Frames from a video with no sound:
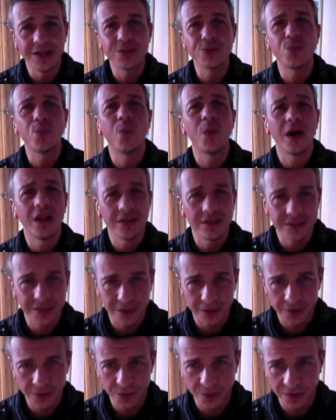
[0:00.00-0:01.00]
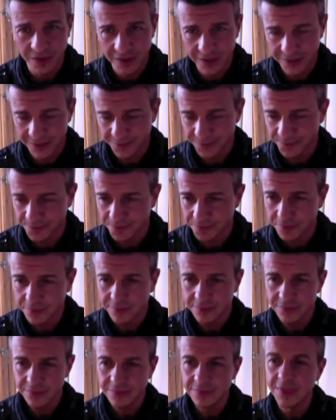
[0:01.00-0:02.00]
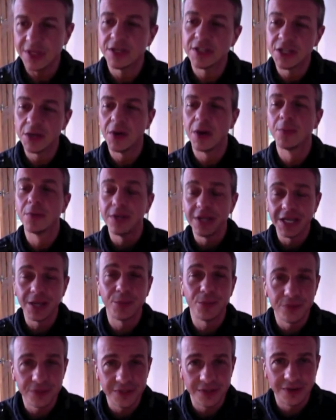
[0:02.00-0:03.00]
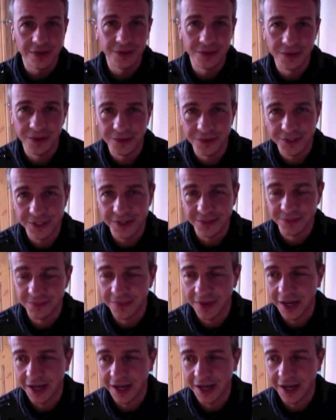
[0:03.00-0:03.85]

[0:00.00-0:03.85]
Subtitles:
as well as hard work. So I'm going to come onto